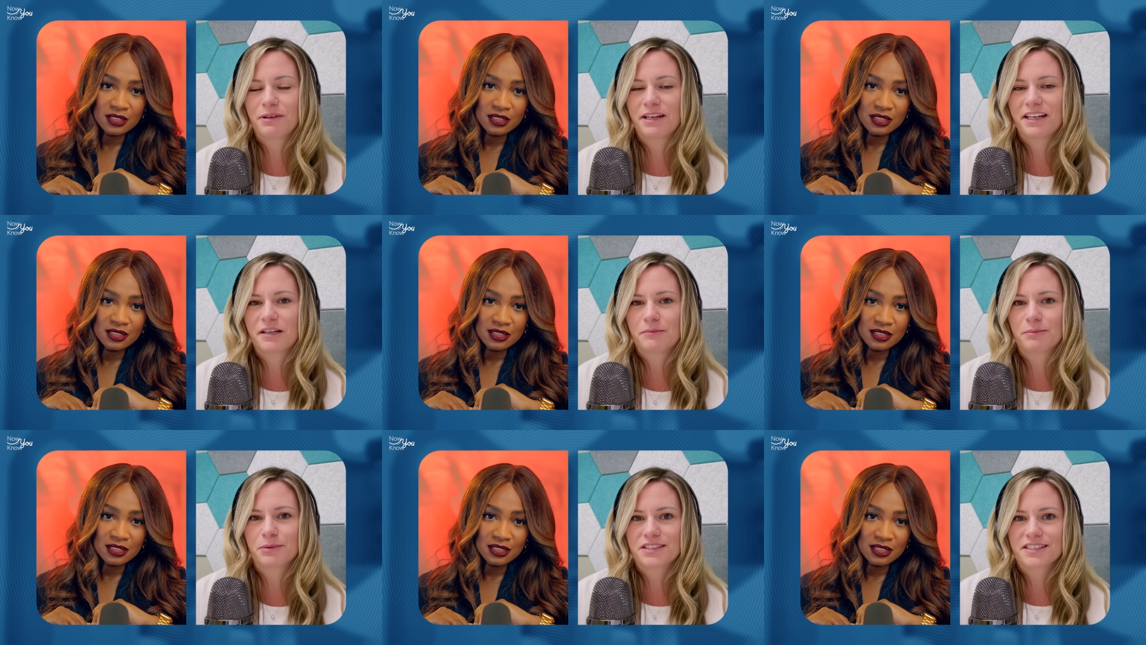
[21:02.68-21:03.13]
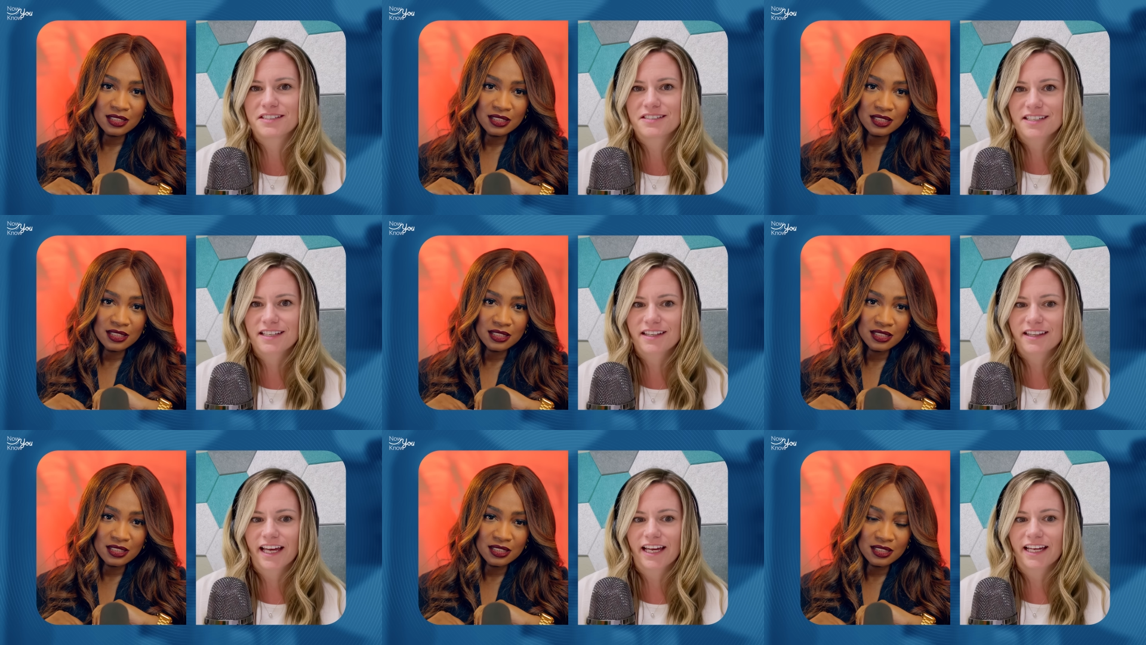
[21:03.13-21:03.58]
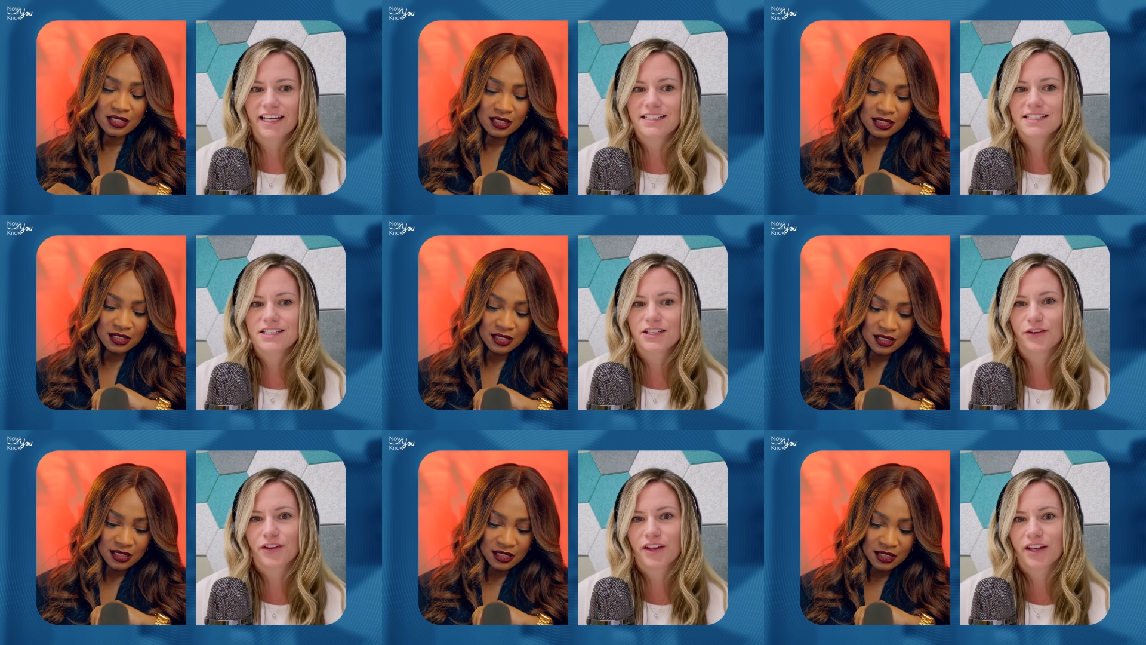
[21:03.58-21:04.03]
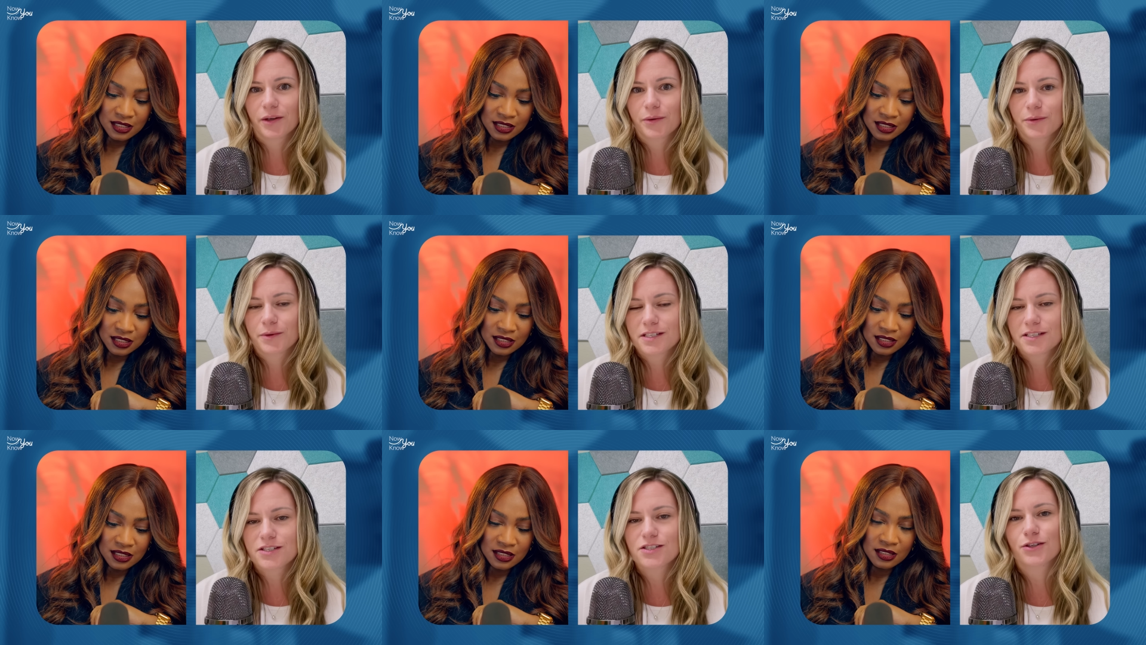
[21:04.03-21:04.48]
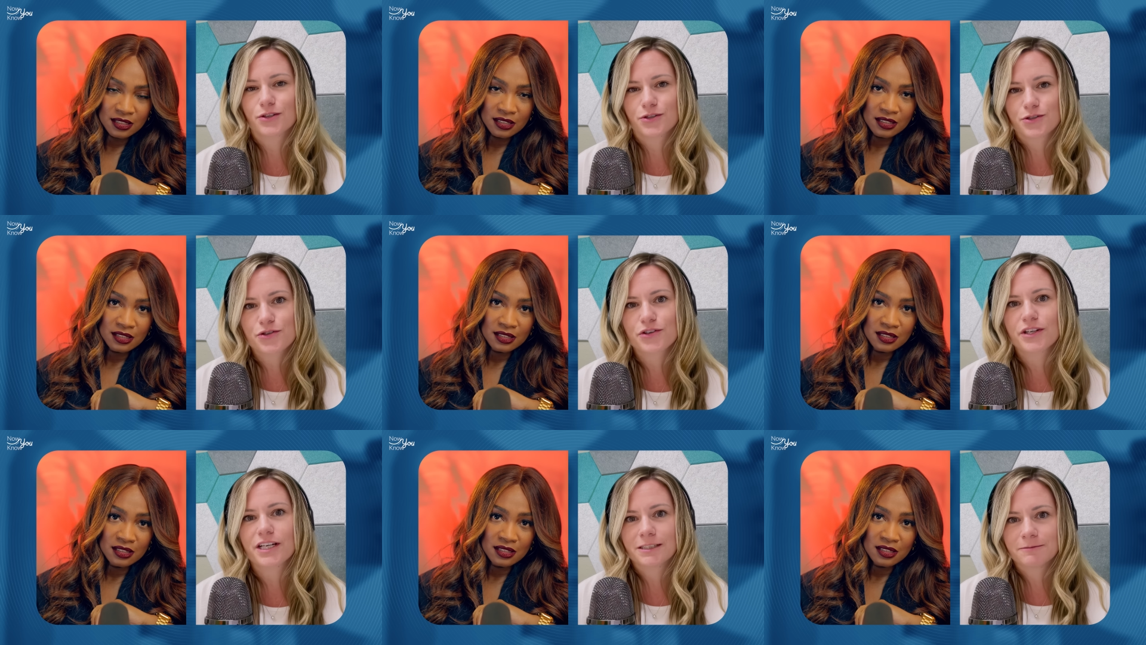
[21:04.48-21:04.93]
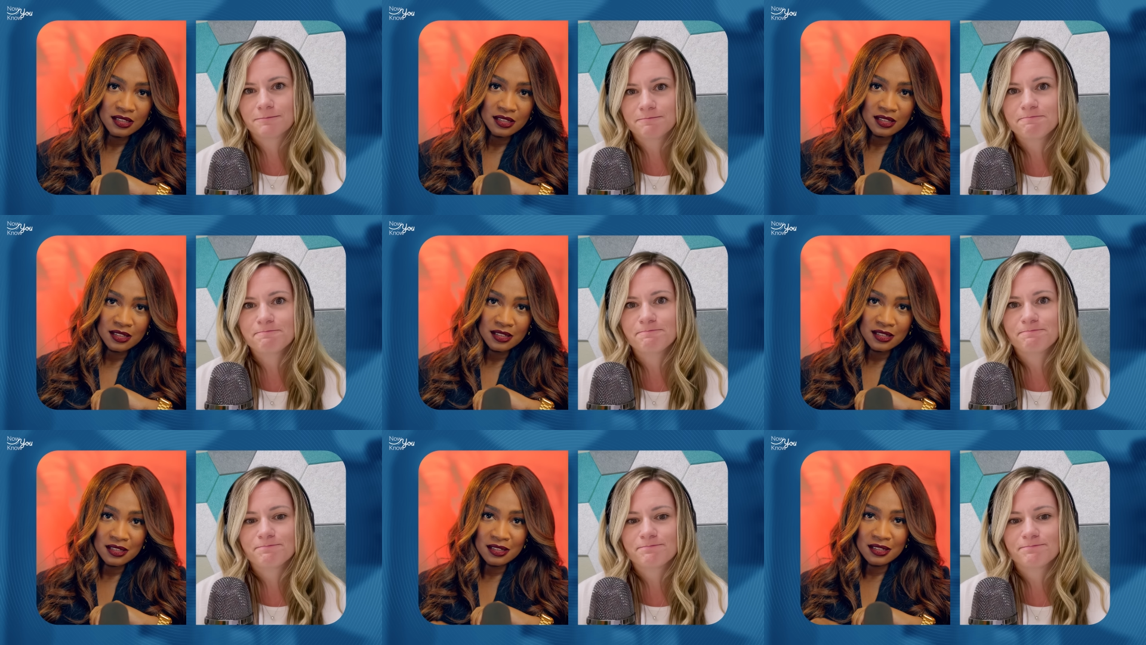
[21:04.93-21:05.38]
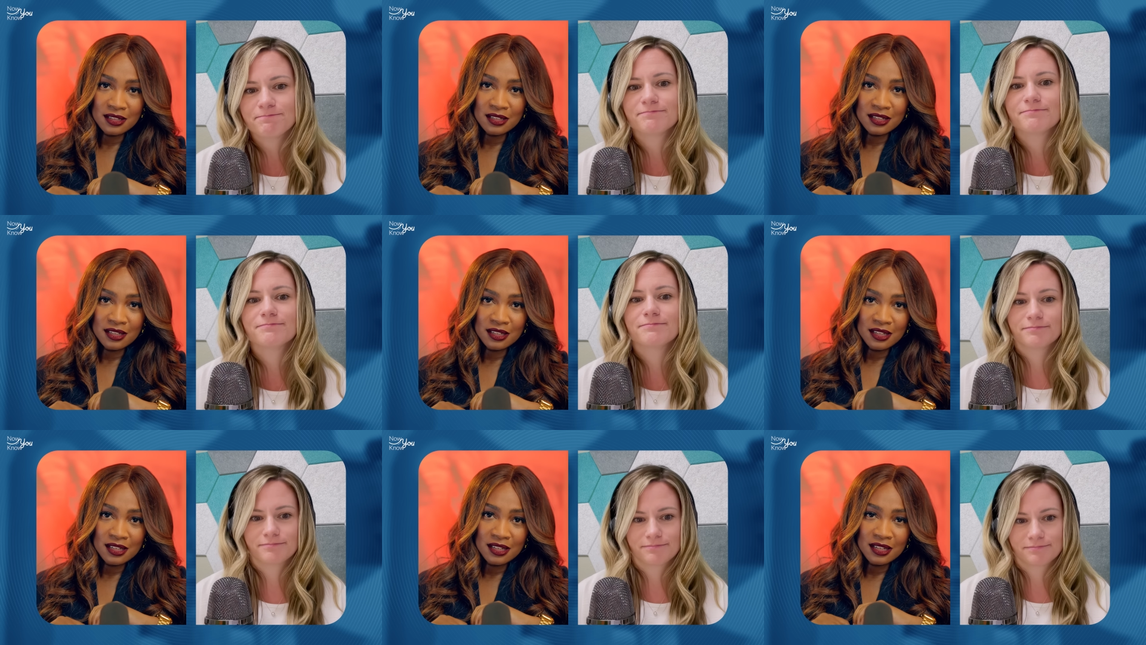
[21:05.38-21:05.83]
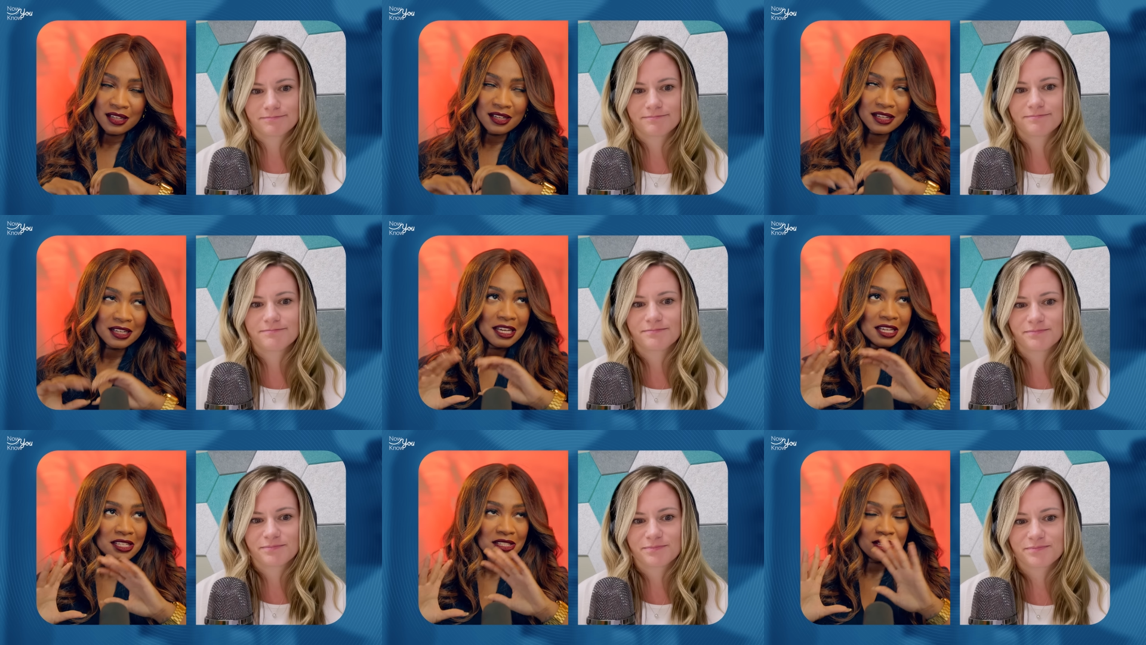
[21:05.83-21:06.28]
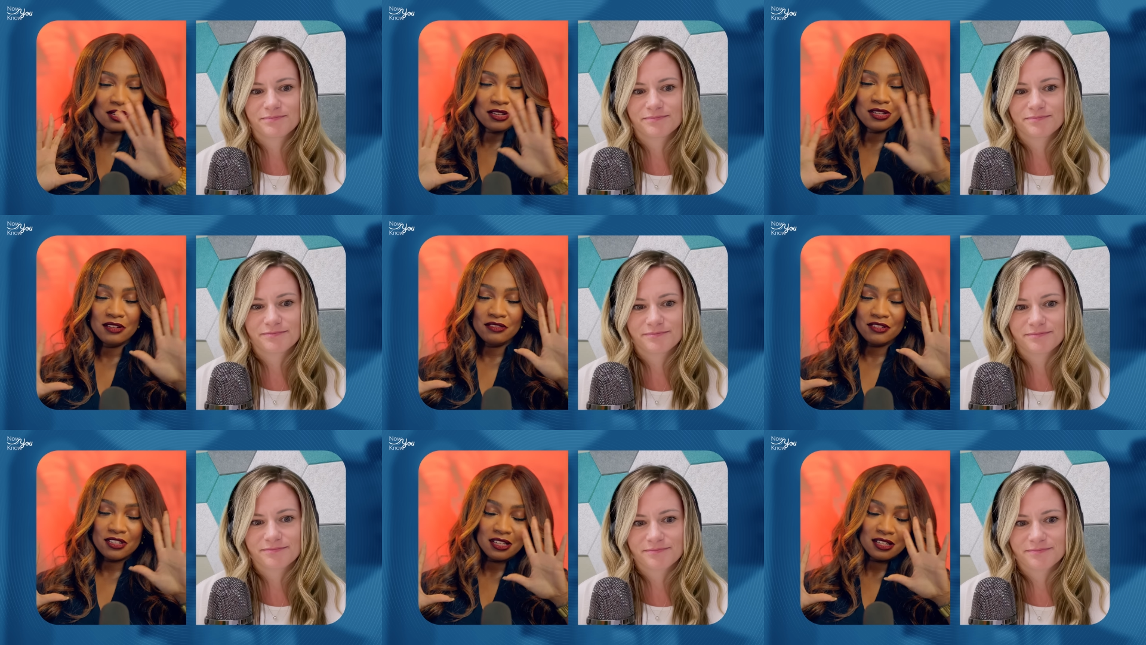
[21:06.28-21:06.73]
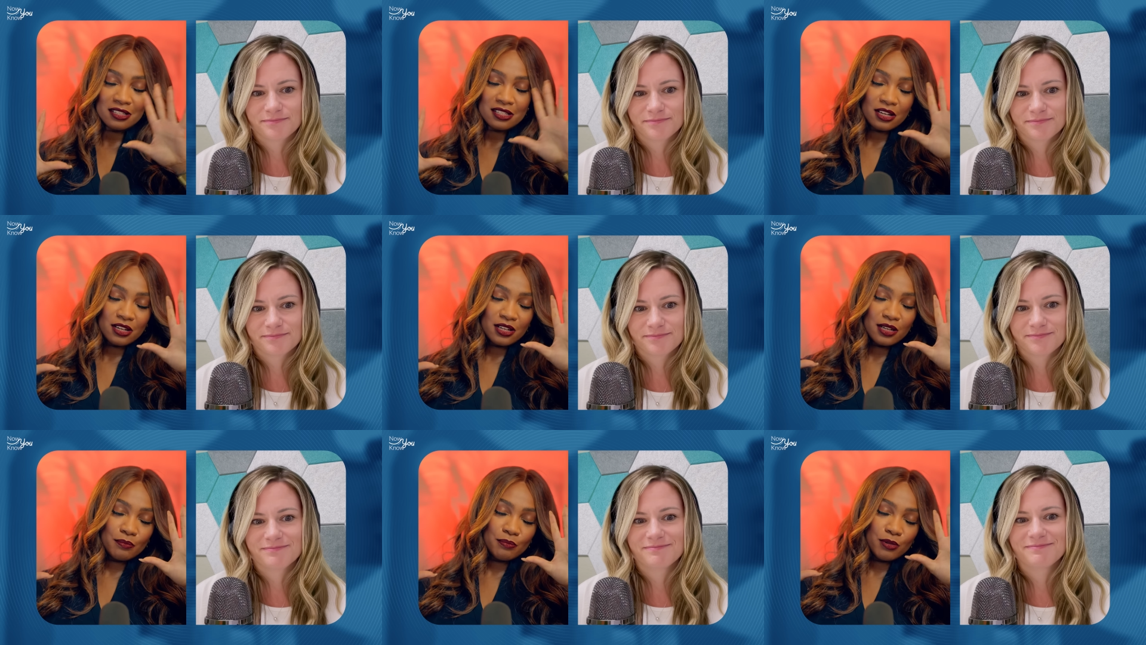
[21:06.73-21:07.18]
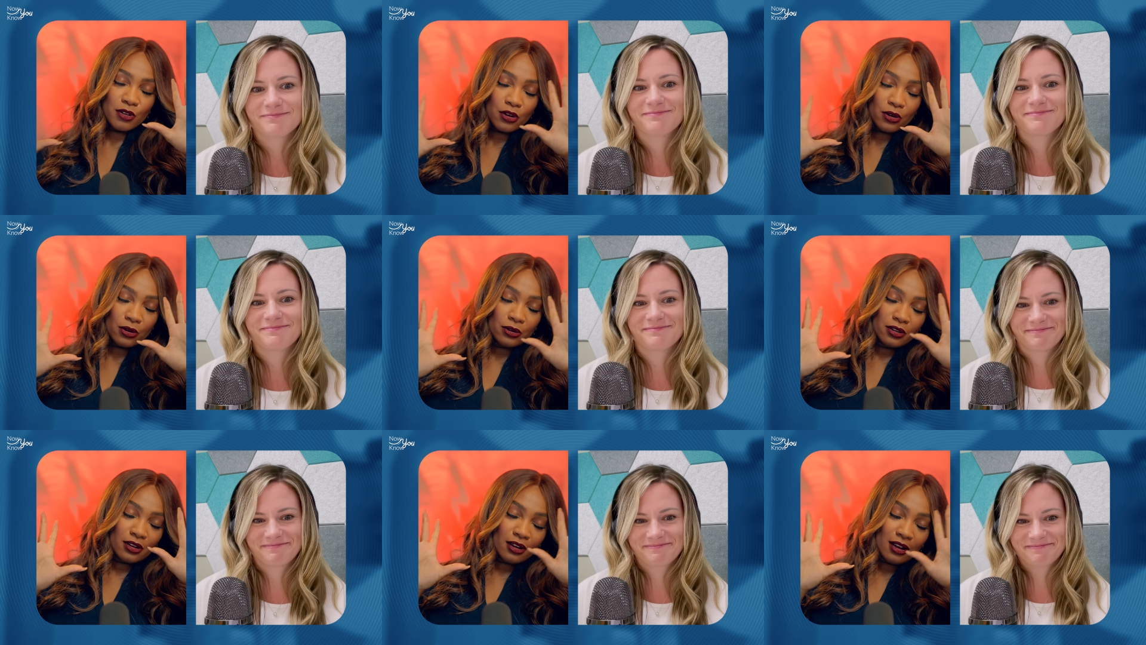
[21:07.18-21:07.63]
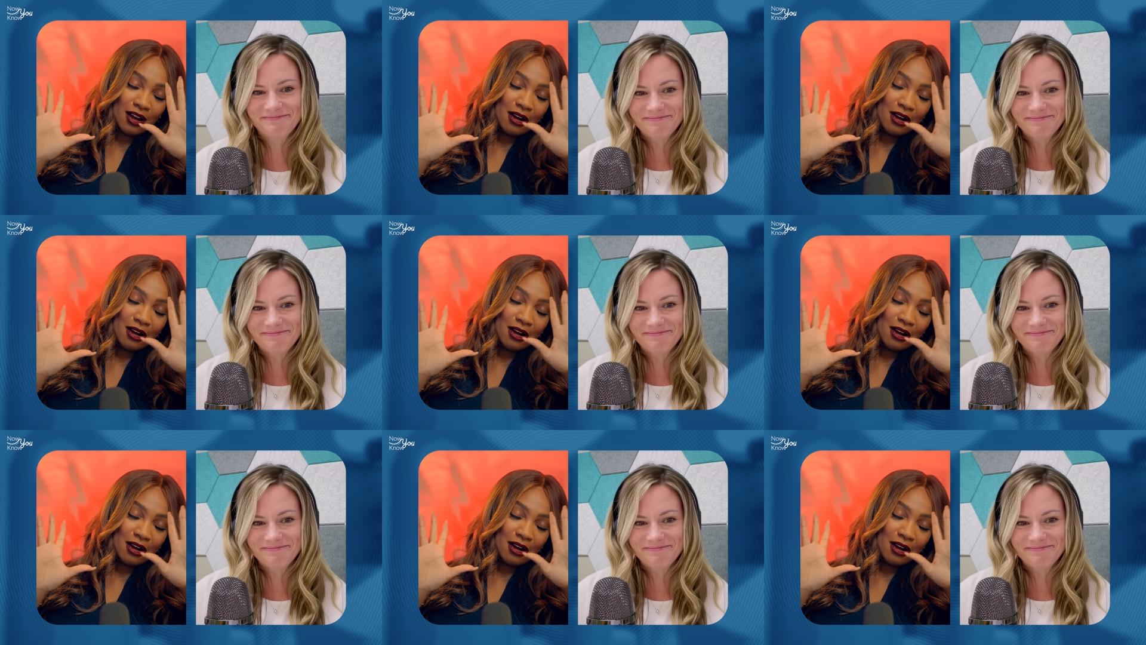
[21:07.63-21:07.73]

Speaker 1: being able to see that until they go into surgery okay, so you've just kind of blown